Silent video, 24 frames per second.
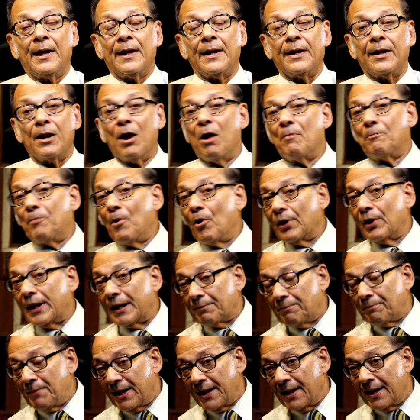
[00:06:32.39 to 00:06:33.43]
Now, Paul
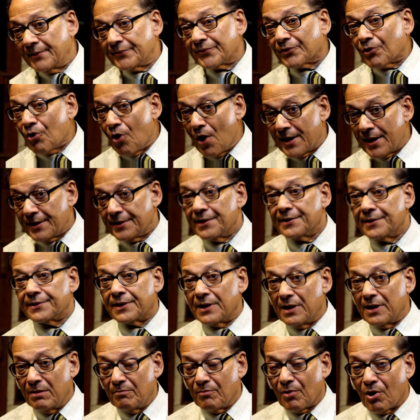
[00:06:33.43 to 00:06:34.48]
Eichmann has coined a
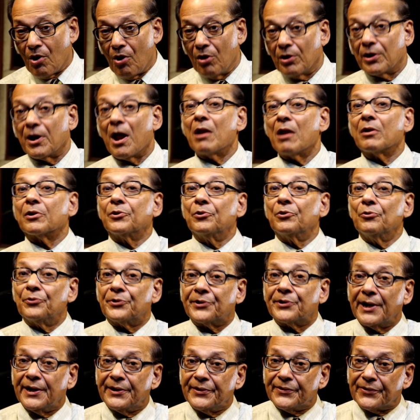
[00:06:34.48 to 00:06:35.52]
term called
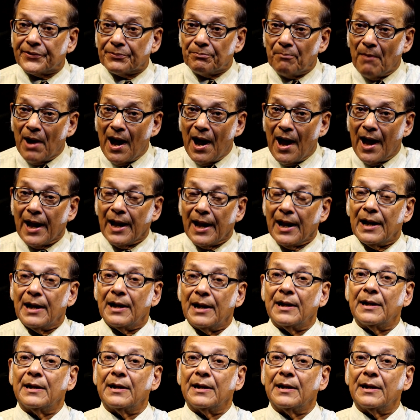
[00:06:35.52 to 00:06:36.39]
Duchenne Smile.